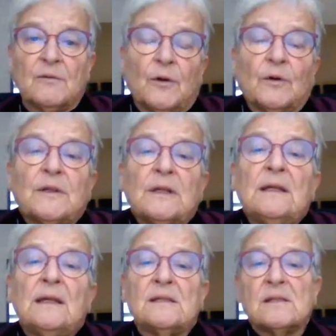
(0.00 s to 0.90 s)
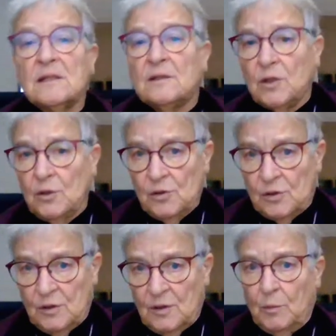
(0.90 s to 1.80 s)
for the
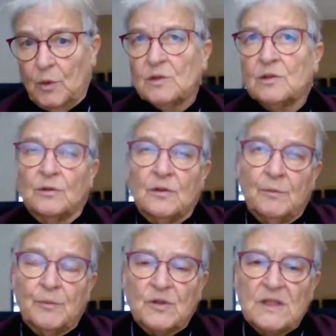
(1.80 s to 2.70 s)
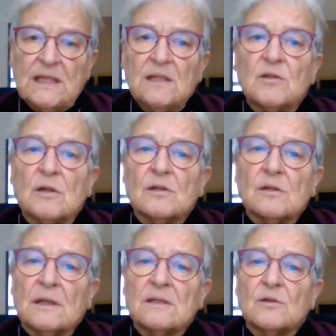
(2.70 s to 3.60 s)
institution of what sort of
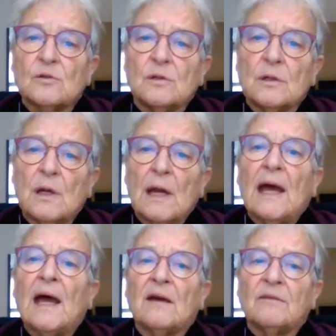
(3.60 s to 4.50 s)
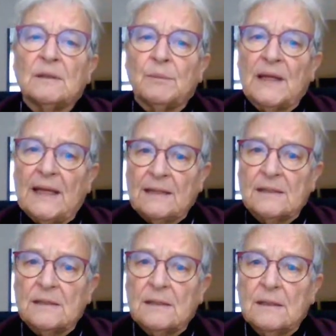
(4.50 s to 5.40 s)
procedures they should have in
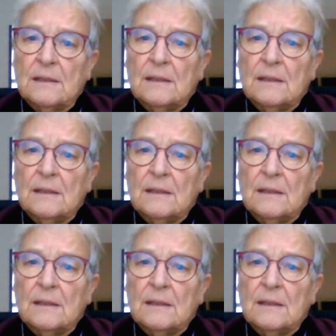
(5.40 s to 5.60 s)
place.